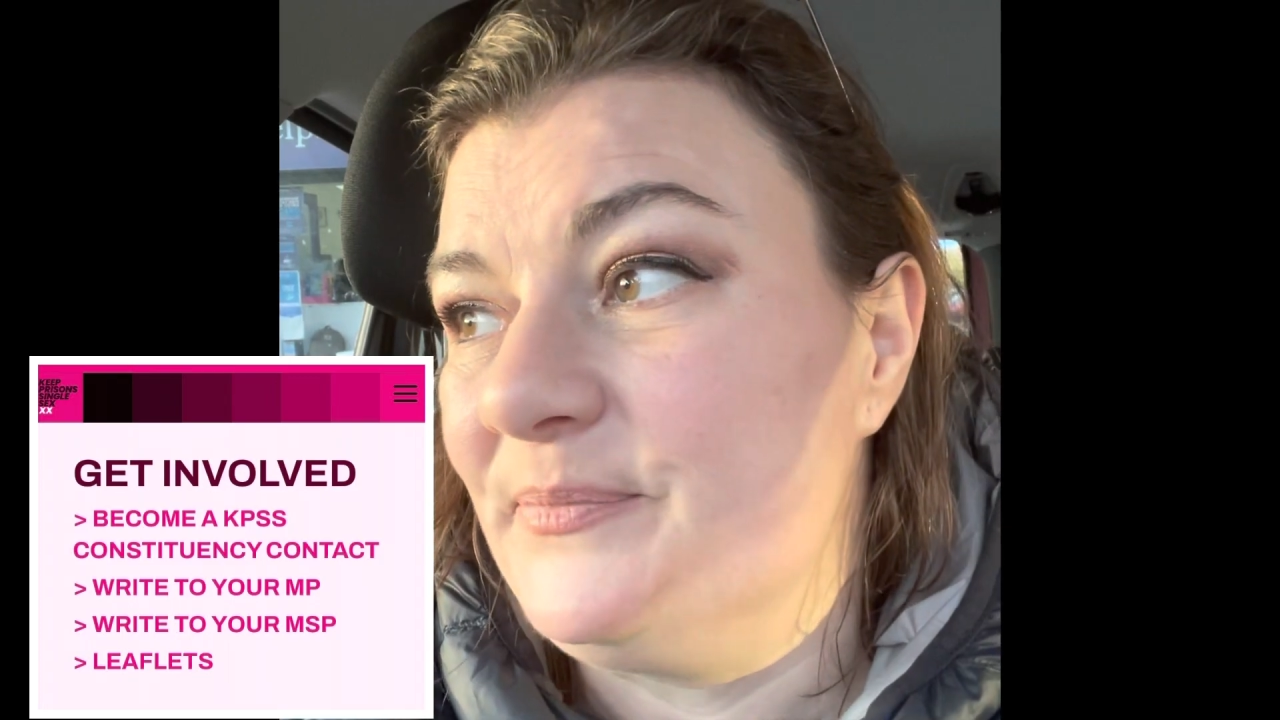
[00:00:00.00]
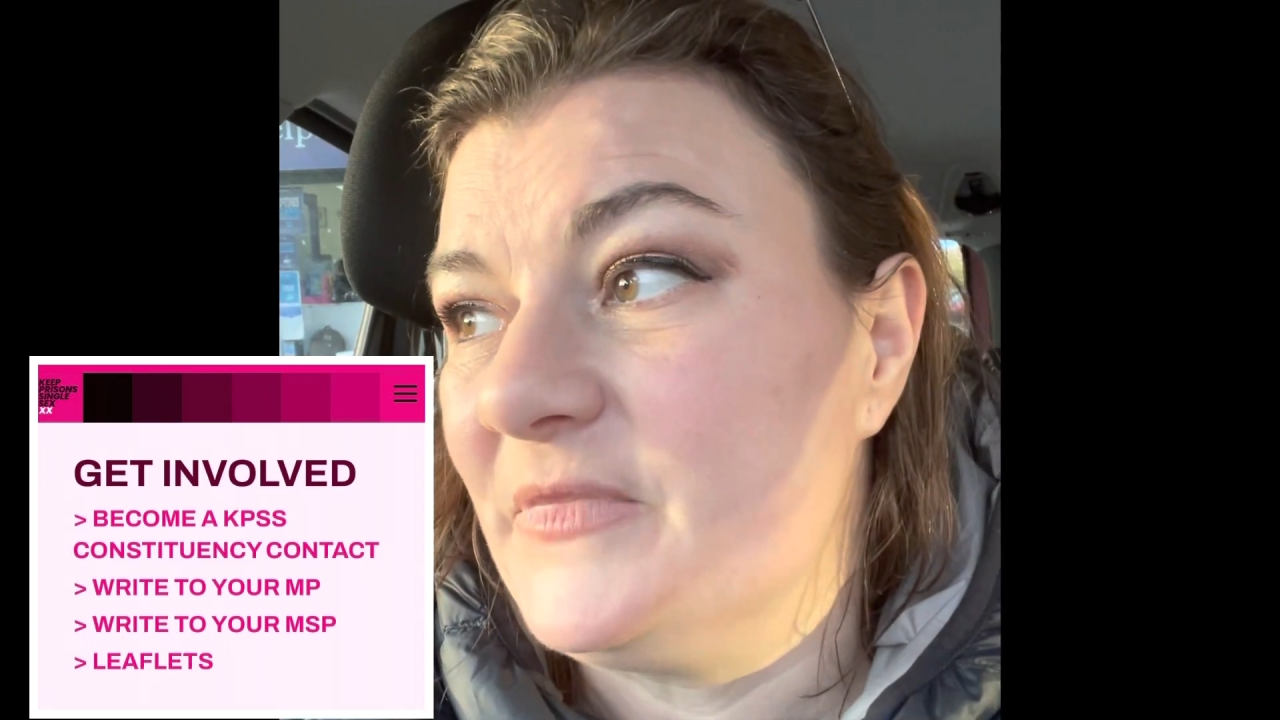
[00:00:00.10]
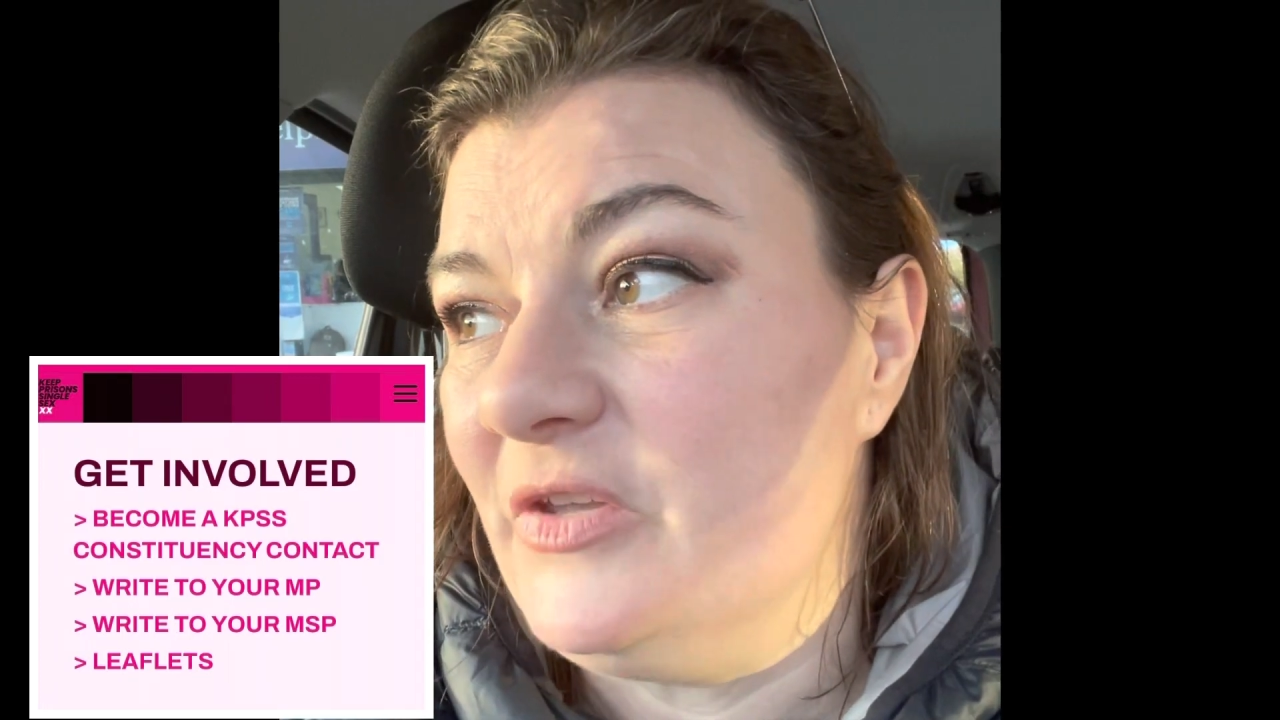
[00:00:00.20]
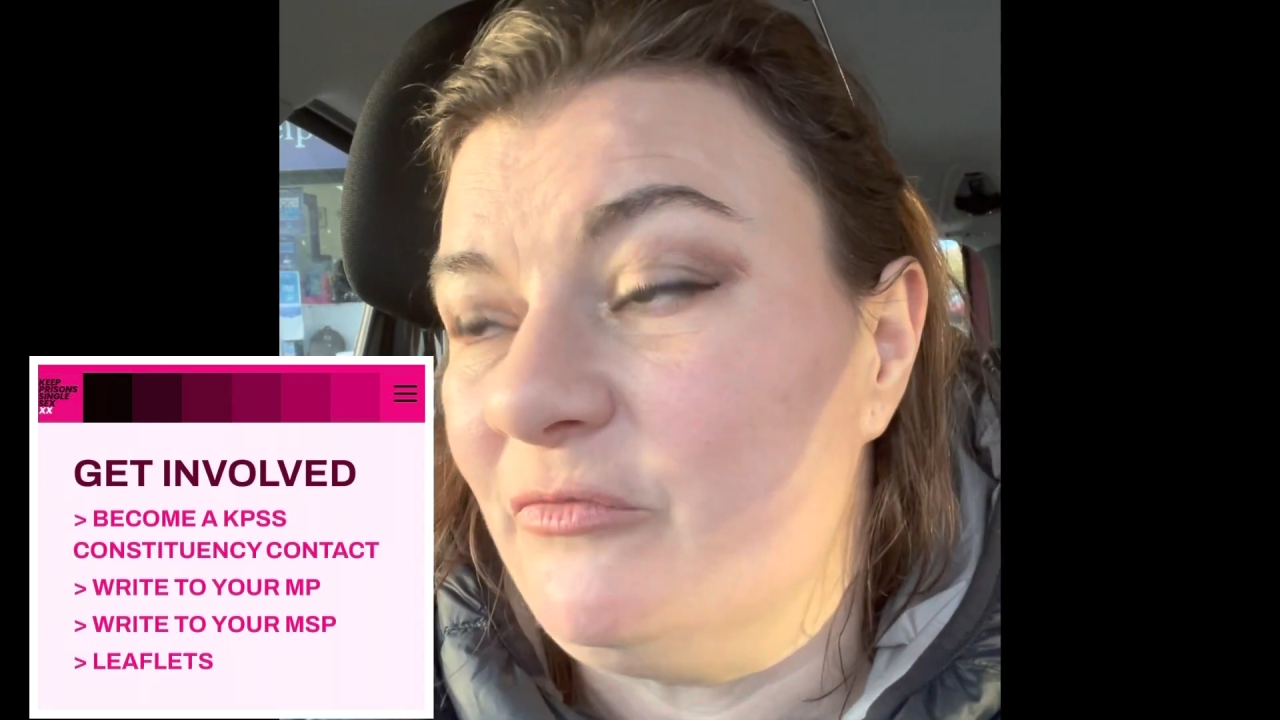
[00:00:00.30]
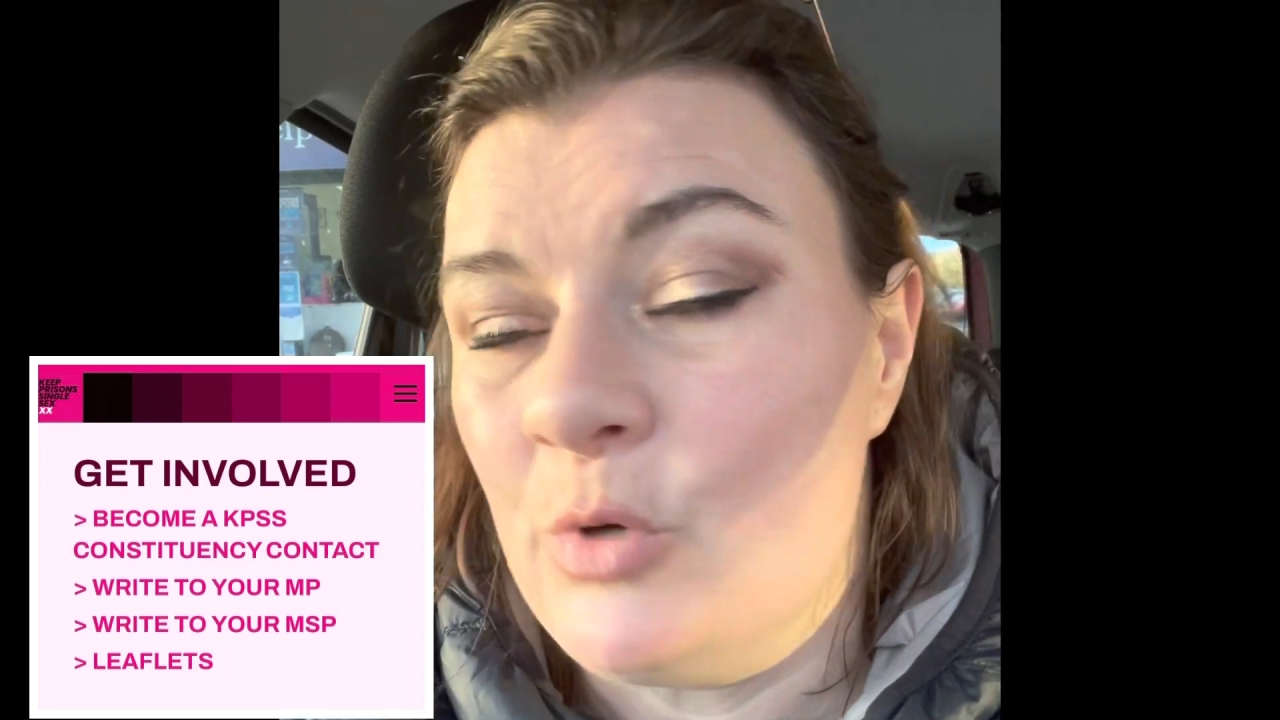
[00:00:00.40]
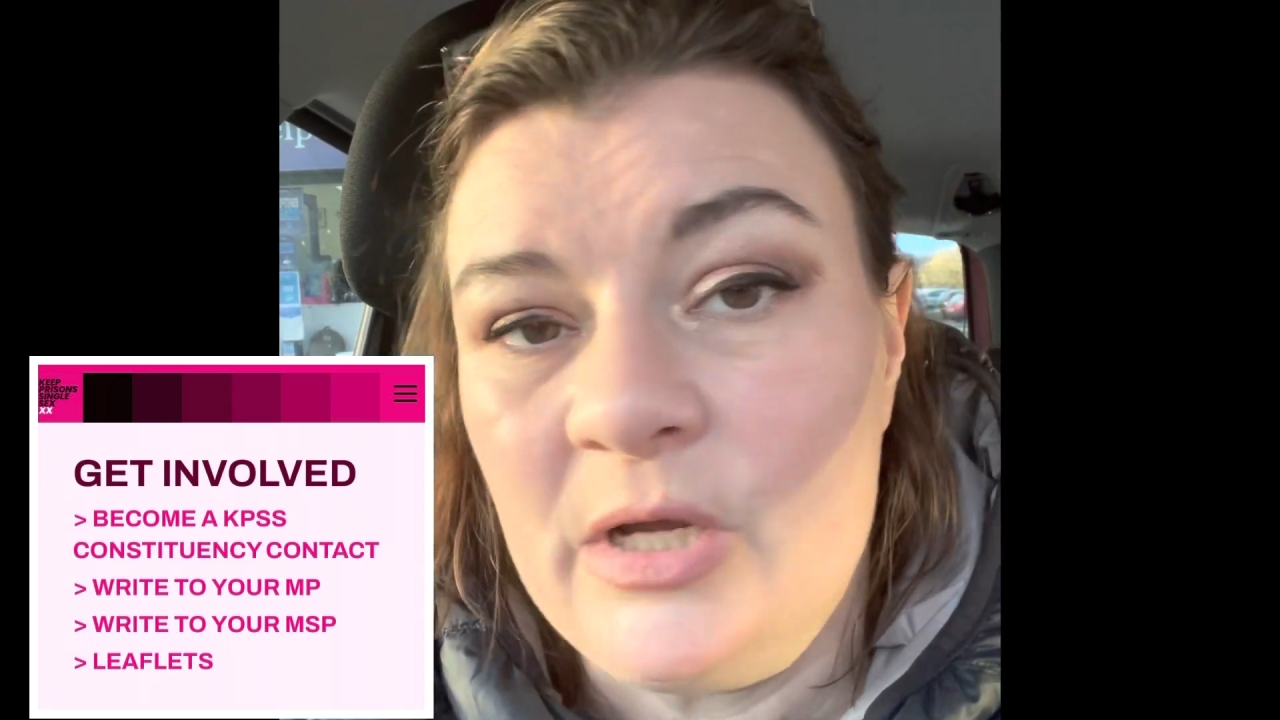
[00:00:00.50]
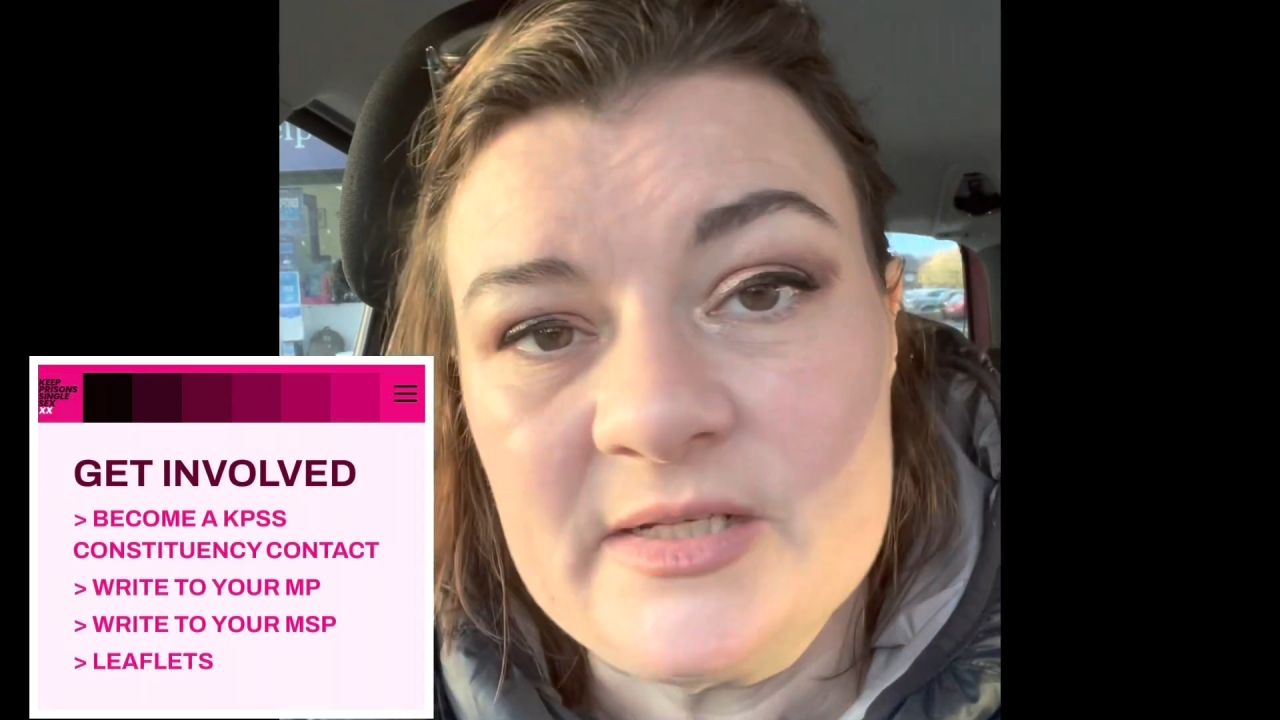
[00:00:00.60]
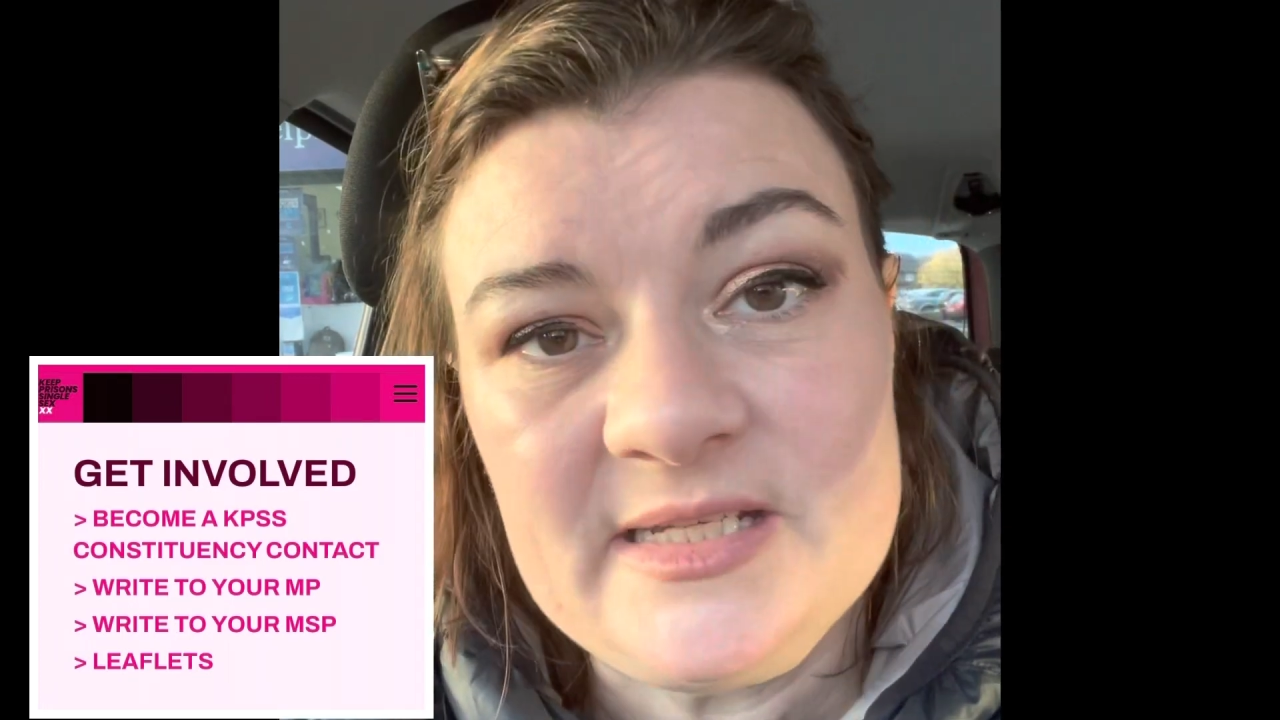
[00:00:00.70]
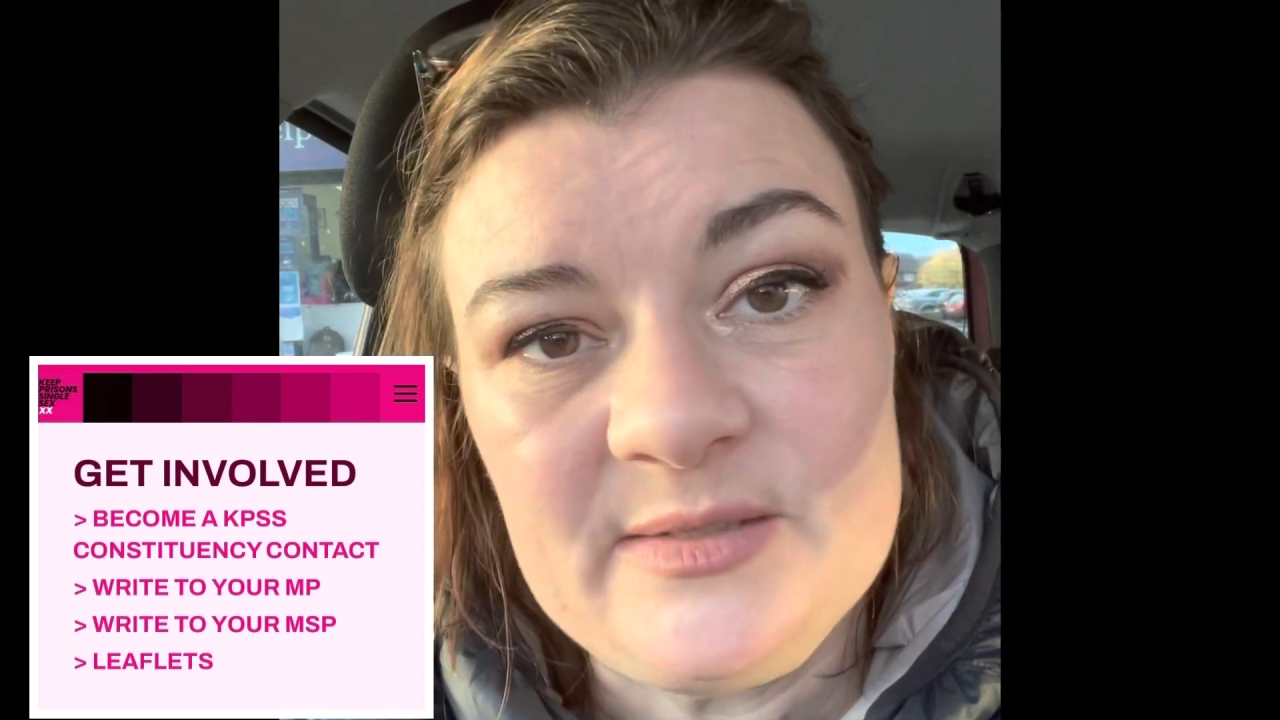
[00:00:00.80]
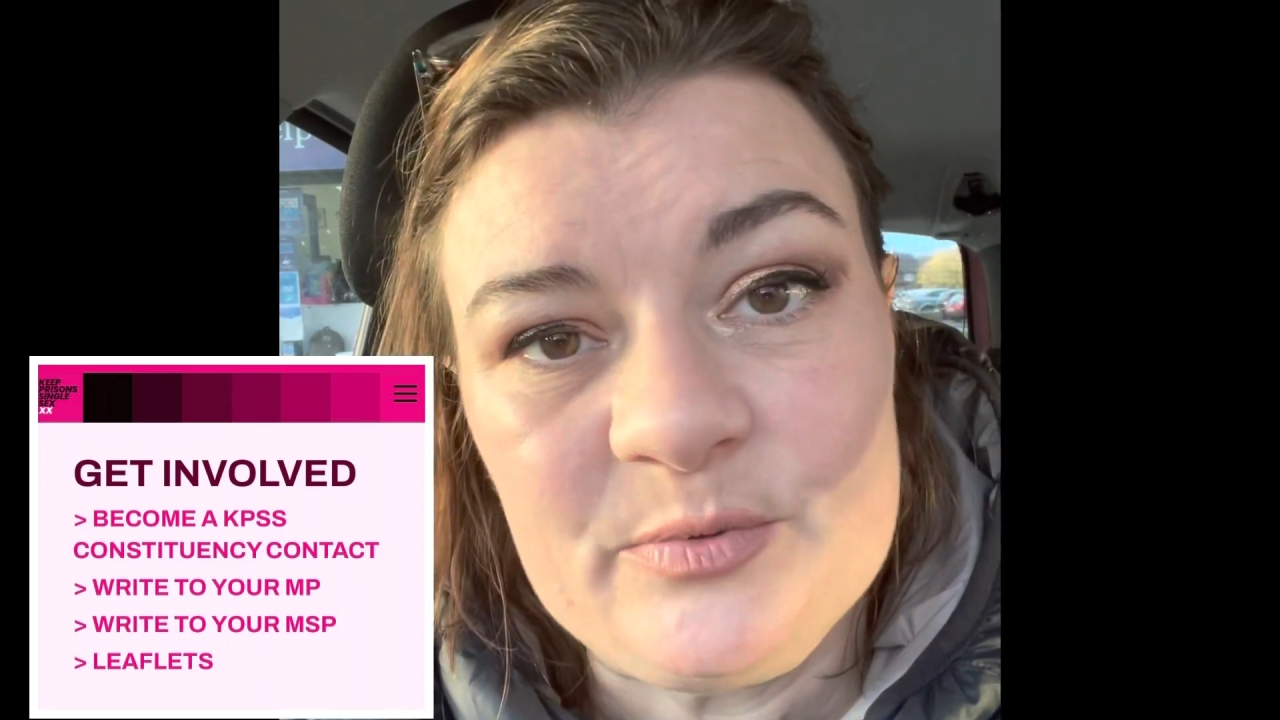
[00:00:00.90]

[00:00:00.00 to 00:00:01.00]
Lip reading: you've worked in